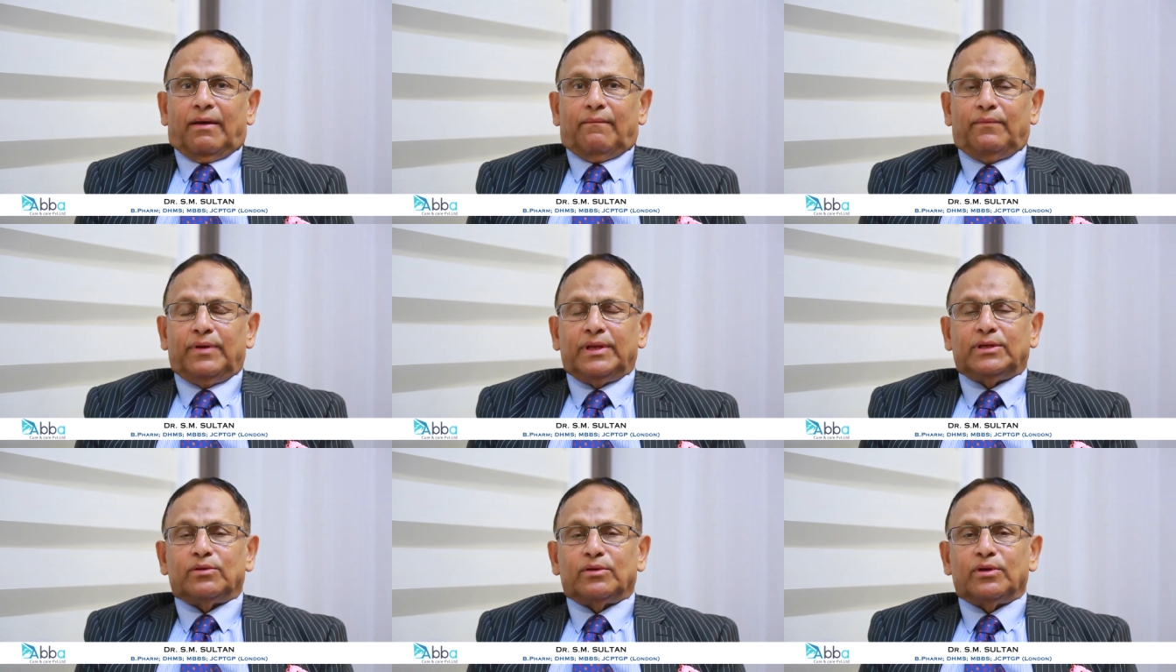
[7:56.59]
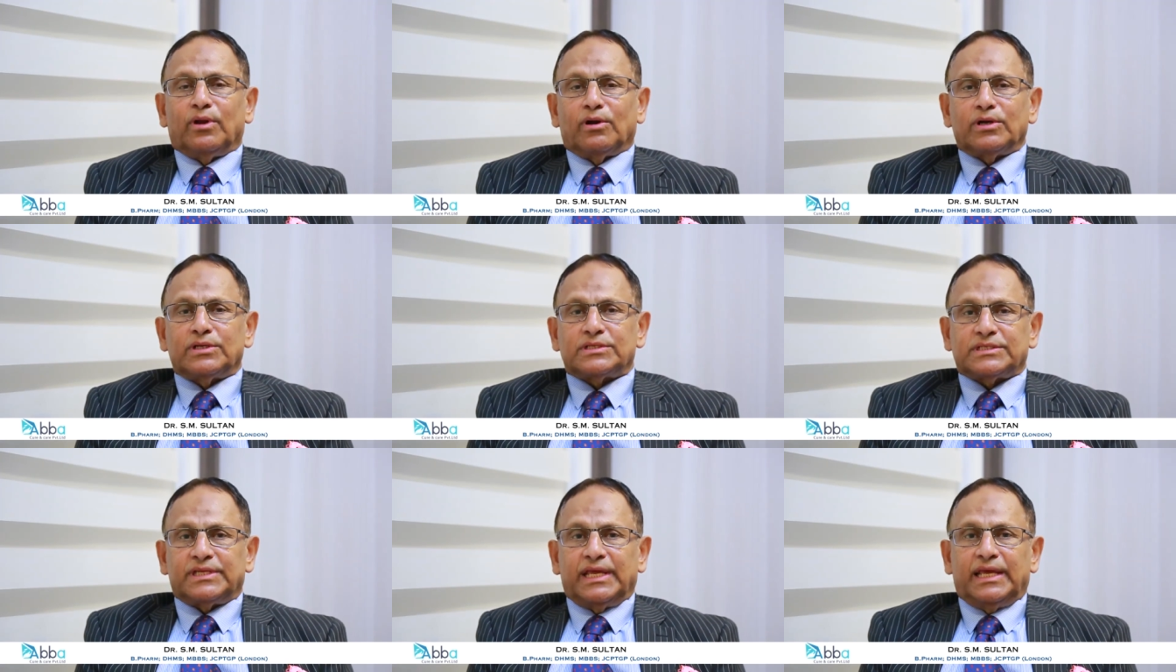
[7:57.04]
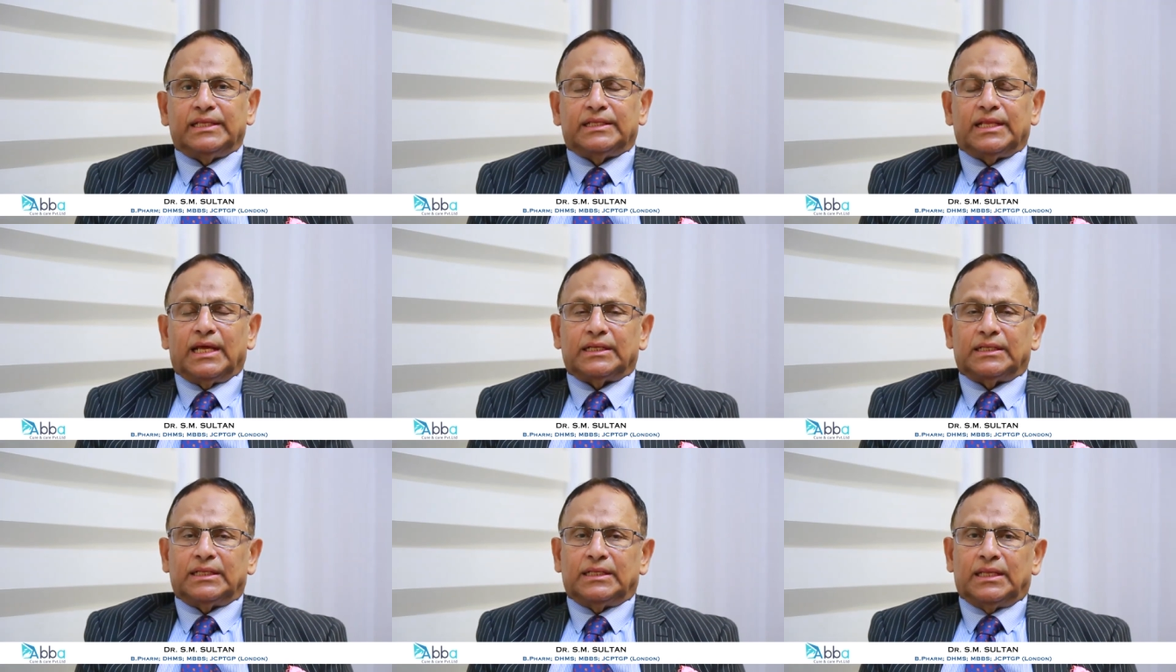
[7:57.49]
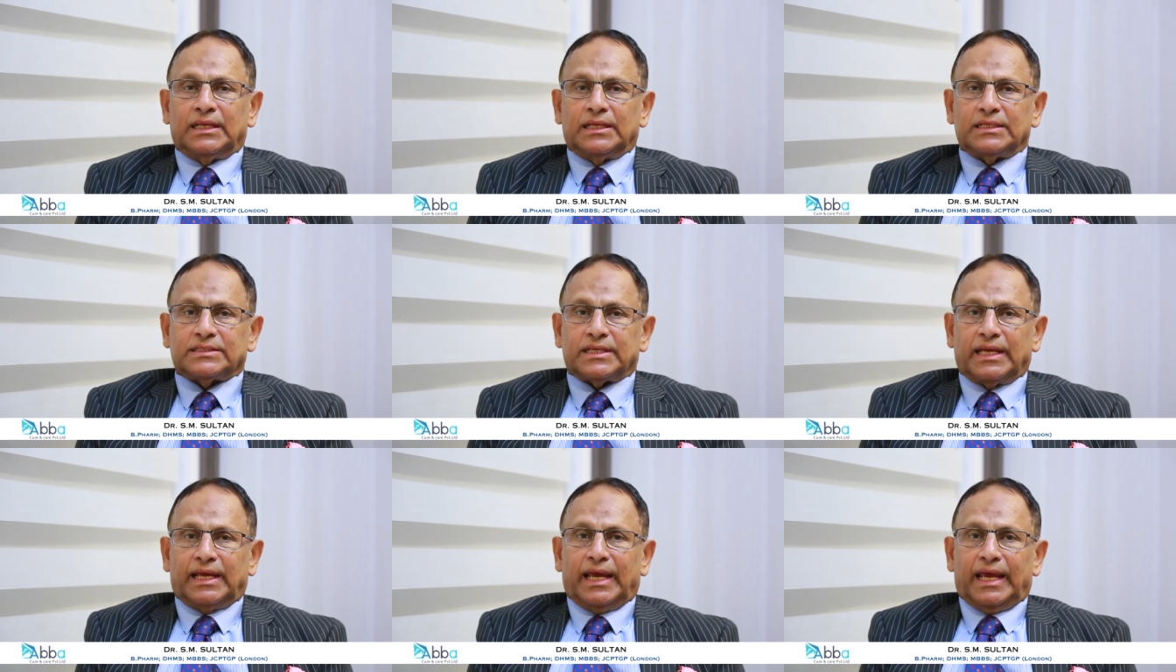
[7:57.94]
we do not see that there
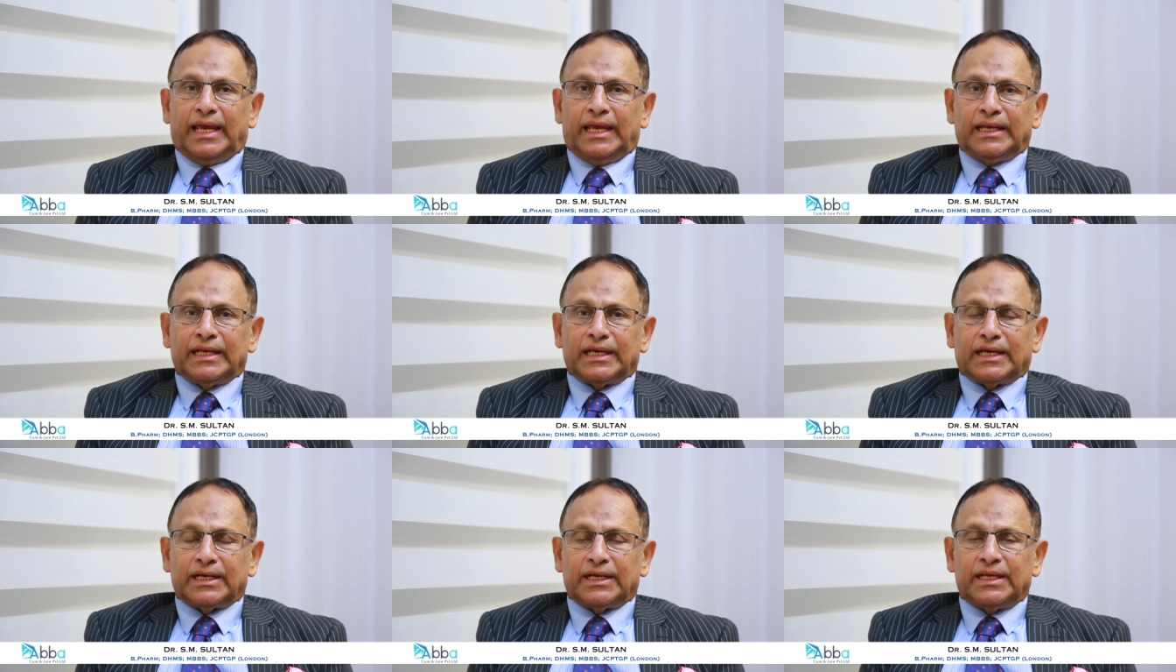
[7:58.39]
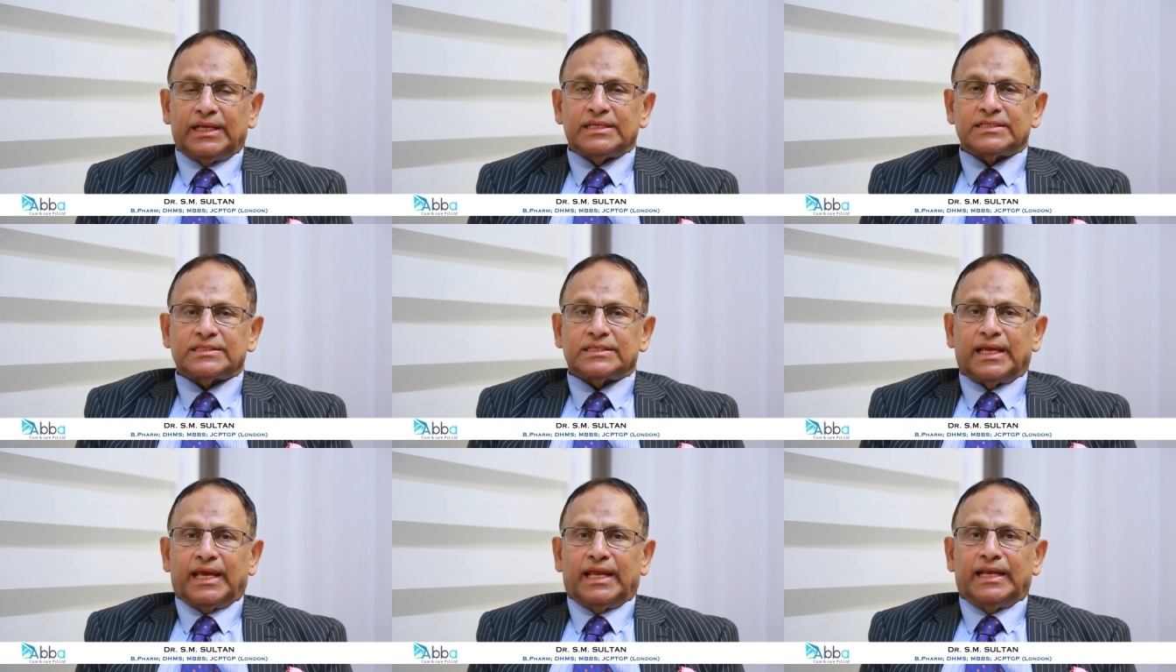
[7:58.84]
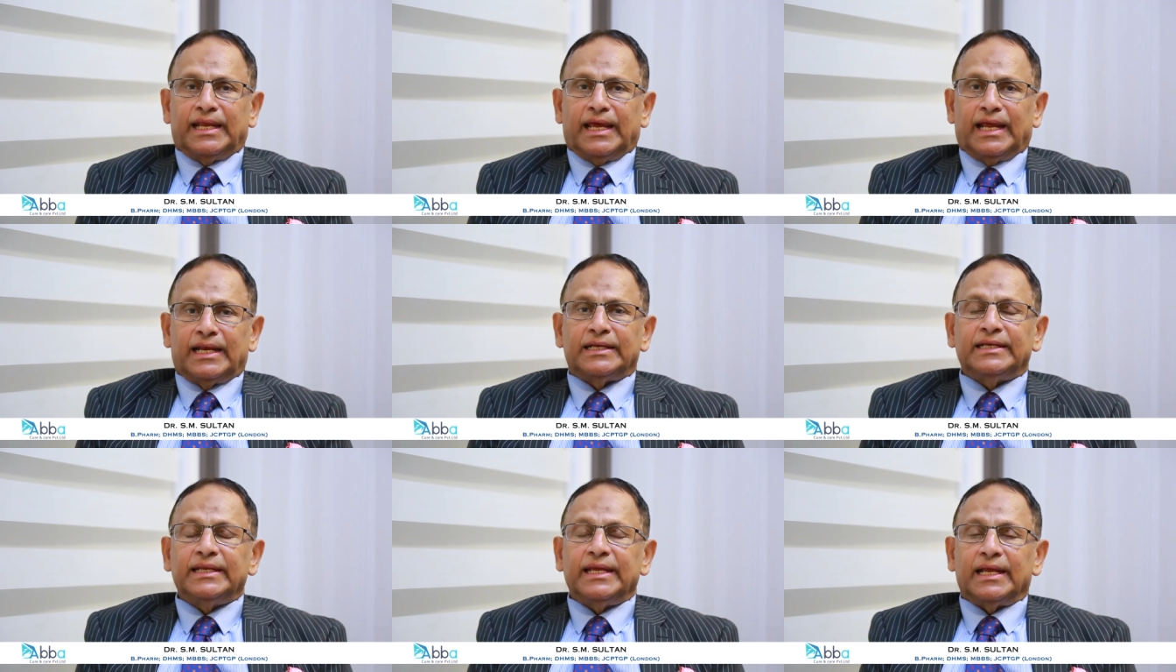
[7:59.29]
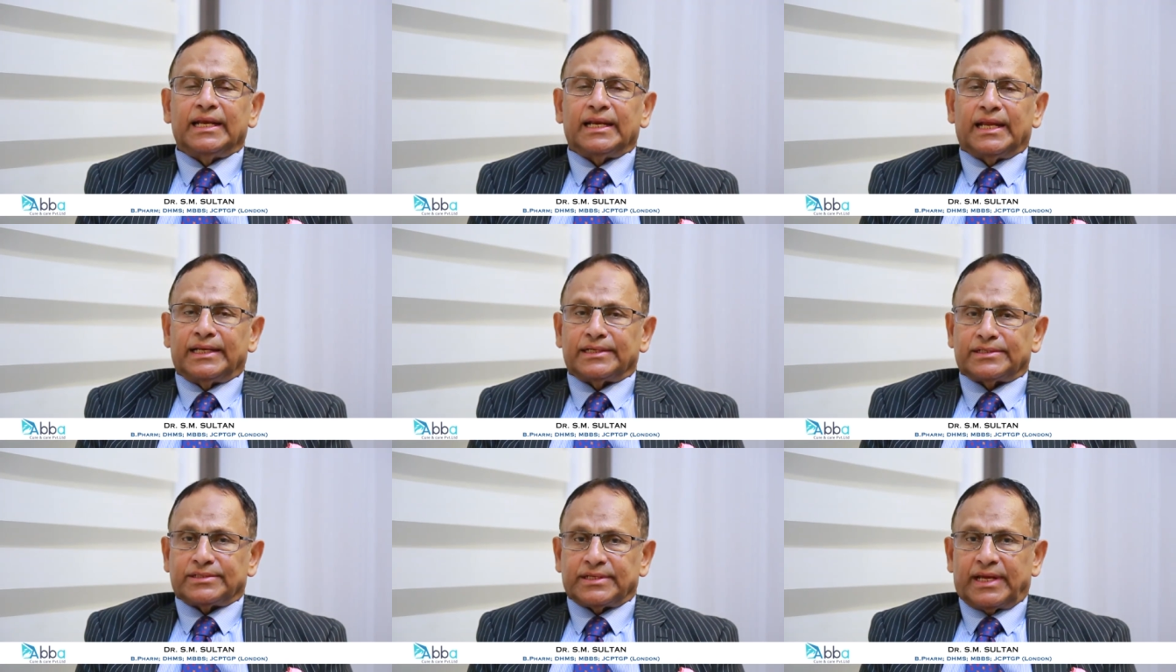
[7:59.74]
is an increase in LDL
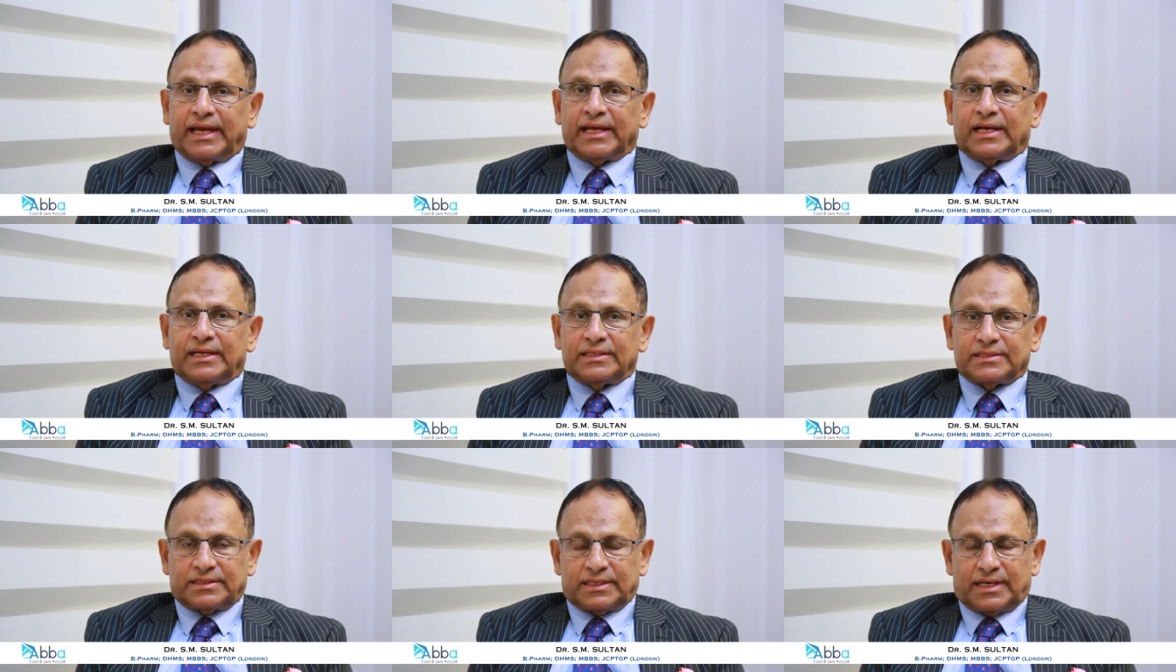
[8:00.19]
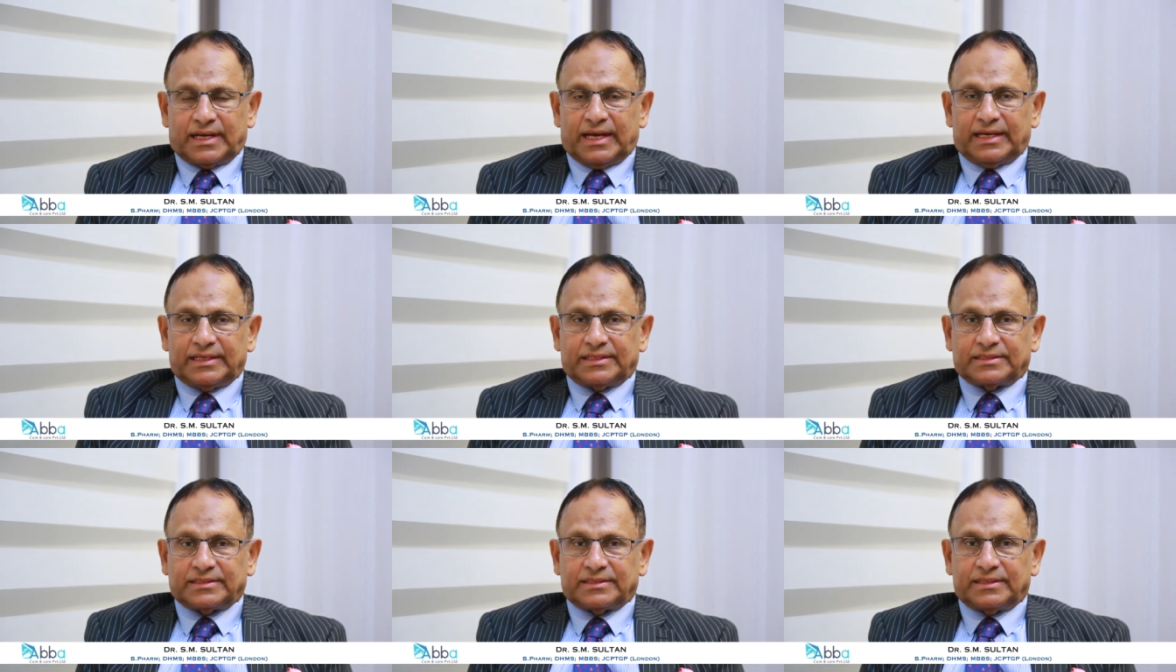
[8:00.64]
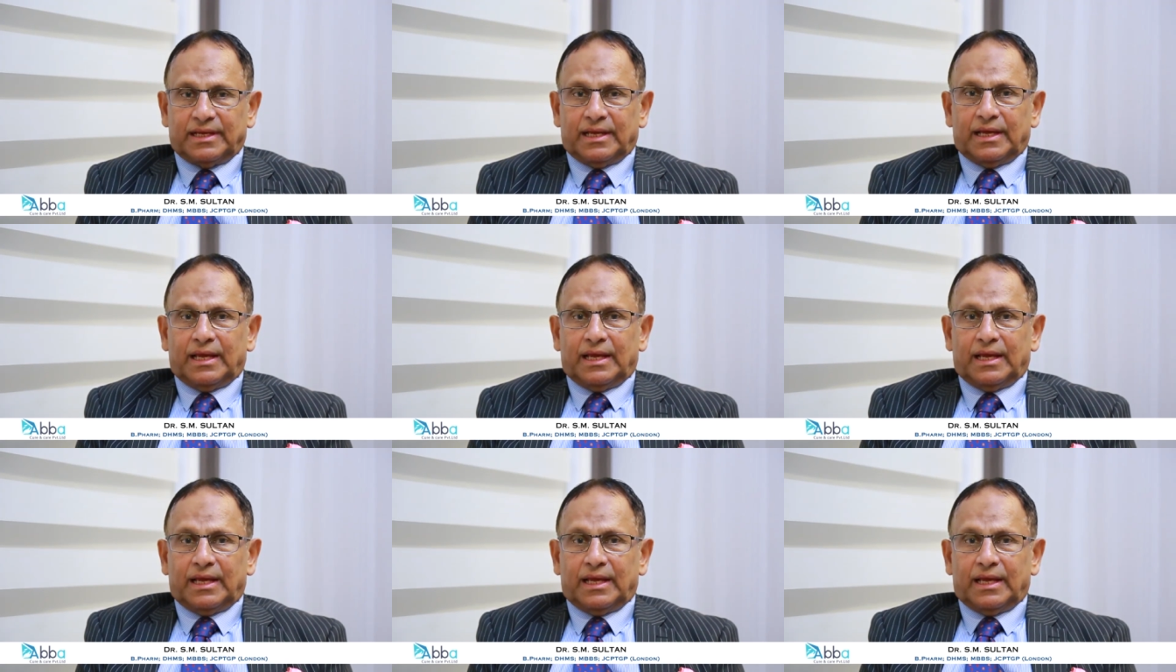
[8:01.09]
and triglycerides.